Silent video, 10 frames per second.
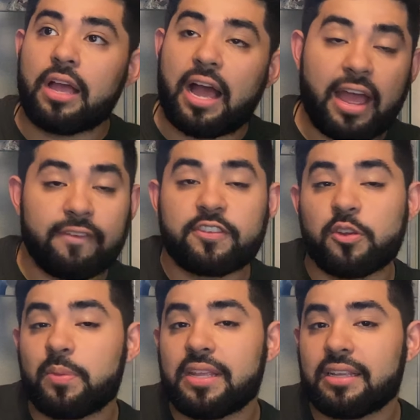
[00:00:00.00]
I have so
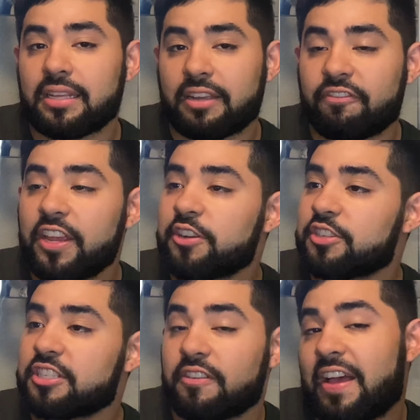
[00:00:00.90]
many like figures
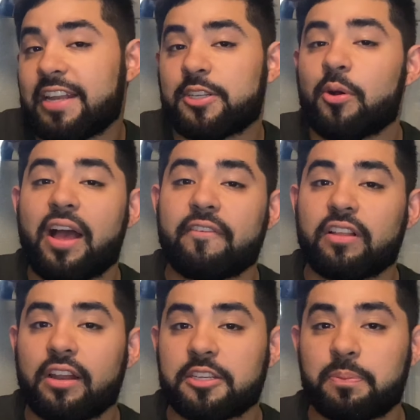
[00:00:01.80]
and stuff, I don't have a
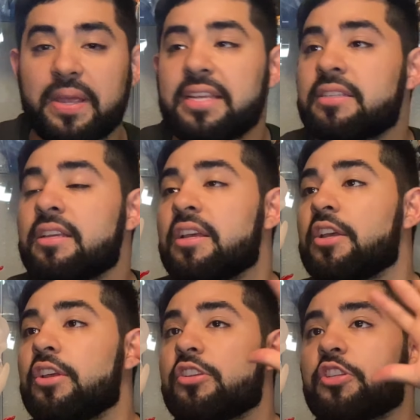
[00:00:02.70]
lot of space.
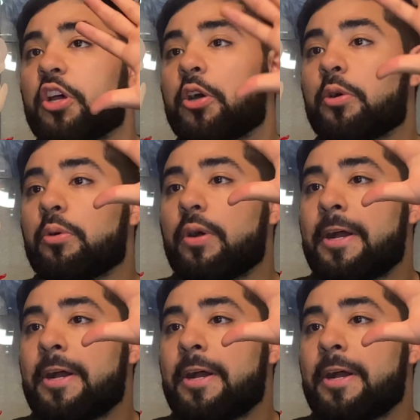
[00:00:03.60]
So